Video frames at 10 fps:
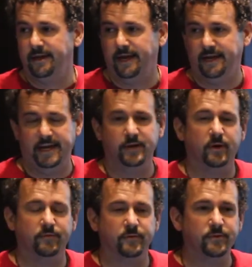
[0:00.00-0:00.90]
And
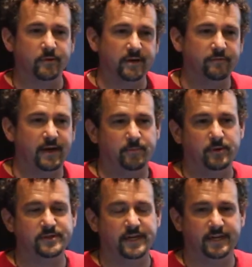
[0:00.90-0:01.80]
anywhere from 3 to
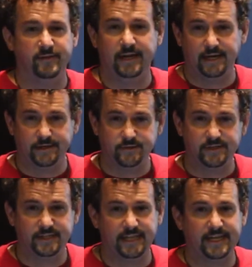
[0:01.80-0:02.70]
5% of that
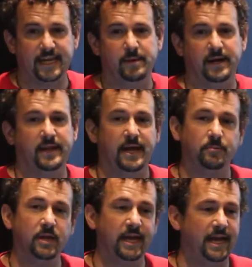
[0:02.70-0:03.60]
electricity that came out of
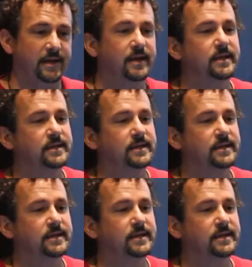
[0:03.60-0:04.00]
that plant